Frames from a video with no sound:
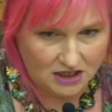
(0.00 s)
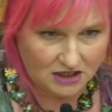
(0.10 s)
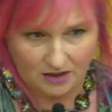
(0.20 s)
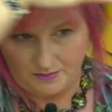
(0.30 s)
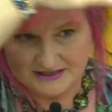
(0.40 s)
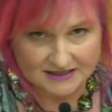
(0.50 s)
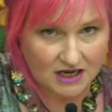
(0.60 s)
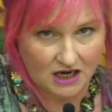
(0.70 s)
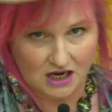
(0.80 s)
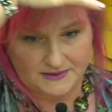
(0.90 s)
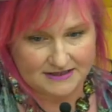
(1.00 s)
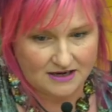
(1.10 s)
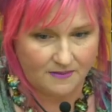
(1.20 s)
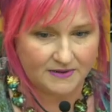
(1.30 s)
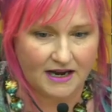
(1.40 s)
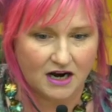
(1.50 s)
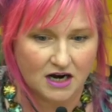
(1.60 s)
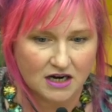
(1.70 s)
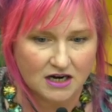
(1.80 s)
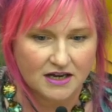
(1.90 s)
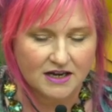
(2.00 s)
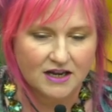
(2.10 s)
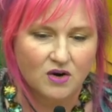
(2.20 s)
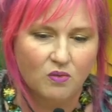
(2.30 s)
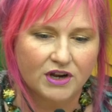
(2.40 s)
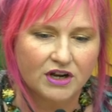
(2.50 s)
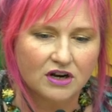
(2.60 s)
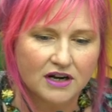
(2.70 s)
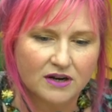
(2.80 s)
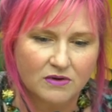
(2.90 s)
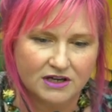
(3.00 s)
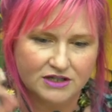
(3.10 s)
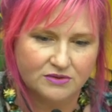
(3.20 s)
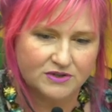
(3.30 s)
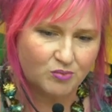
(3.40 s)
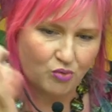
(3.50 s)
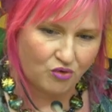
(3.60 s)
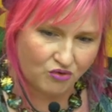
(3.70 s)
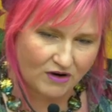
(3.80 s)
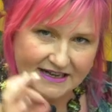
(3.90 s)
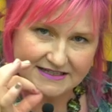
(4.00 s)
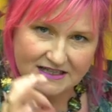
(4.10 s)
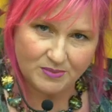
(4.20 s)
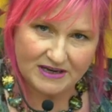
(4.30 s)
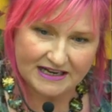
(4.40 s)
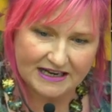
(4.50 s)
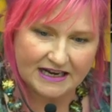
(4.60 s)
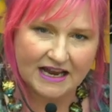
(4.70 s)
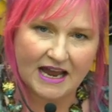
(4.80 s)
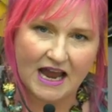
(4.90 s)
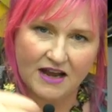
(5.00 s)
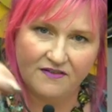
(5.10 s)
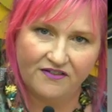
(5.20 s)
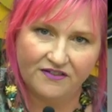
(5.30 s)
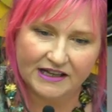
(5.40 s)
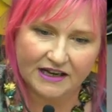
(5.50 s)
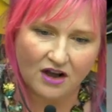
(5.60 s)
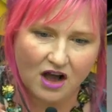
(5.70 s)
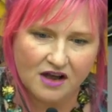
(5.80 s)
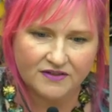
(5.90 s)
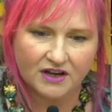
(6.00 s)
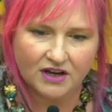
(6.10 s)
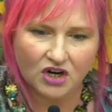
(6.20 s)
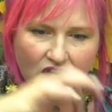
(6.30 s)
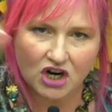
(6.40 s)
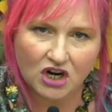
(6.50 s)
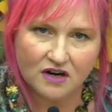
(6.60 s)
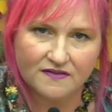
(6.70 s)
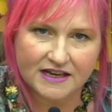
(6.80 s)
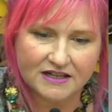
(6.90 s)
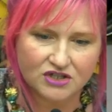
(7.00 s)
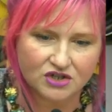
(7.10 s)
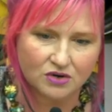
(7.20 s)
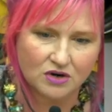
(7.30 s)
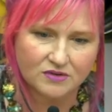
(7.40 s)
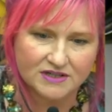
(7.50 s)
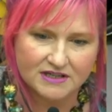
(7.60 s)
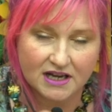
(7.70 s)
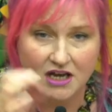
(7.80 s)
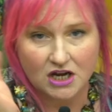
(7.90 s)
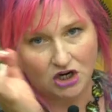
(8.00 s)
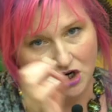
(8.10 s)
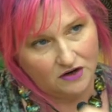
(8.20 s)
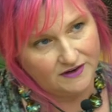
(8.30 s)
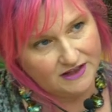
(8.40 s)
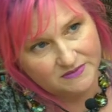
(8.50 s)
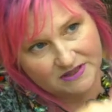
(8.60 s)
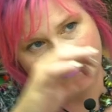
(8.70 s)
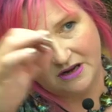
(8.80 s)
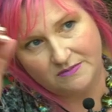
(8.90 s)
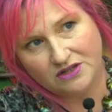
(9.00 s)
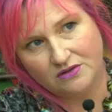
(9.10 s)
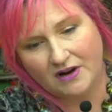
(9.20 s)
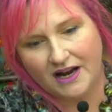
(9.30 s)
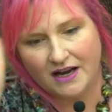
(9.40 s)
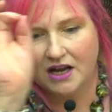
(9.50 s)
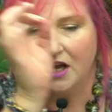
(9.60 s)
like a buzz cut at the top of the hair. What you're going to want to do is press at the beginning and flick off, curving the strokes, curving them sometimes to the right,